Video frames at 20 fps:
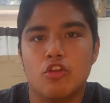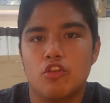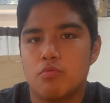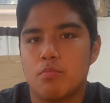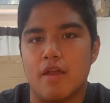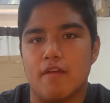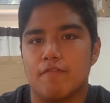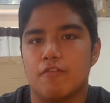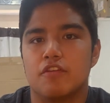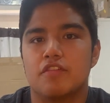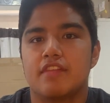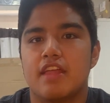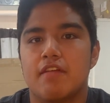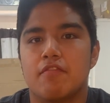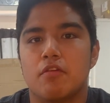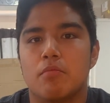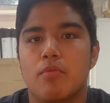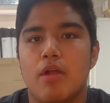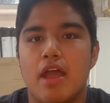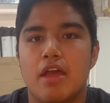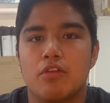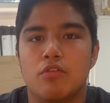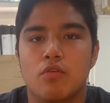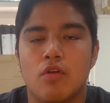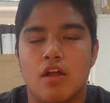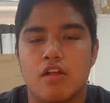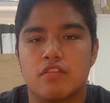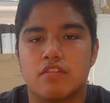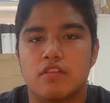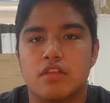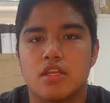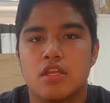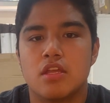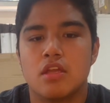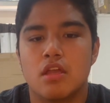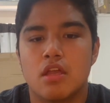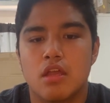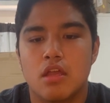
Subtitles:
It's my first ever brand new RC,